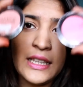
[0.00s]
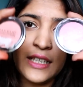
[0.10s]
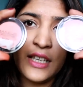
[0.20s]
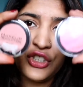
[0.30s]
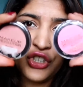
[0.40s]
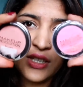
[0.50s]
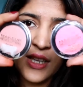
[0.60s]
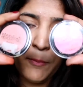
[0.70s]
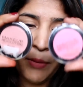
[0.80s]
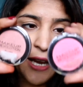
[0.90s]
These are just
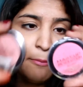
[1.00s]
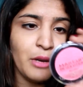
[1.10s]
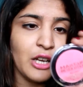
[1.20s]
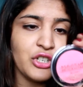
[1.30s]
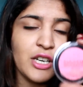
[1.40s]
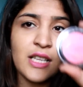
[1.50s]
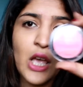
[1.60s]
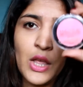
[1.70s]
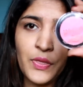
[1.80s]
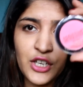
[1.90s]
their plain blushers.
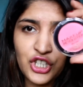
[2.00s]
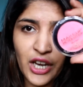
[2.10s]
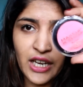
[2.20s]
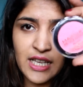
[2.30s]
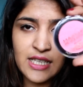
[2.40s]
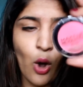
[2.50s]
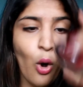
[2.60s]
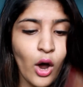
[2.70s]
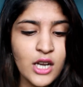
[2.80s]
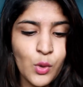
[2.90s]
This shade is
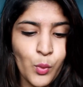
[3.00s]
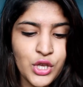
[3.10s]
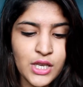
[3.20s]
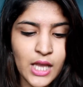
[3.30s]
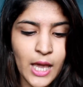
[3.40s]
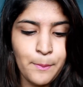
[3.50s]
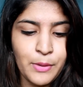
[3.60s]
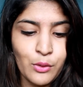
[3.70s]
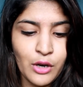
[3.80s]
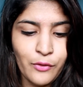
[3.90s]
Hot, which is a
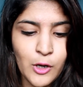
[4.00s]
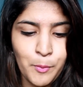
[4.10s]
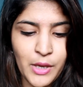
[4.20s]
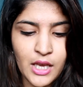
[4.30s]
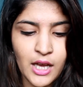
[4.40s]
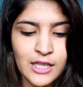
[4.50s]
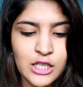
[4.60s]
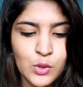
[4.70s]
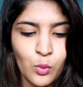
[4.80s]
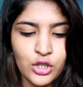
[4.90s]
beautiful pink.
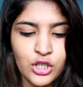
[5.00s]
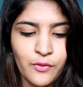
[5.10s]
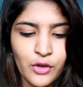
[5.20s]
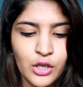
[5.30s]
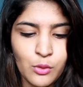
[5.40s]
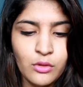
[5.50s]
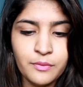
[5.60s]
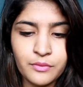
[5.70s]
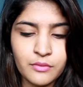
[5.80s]
I'll swatch it for you.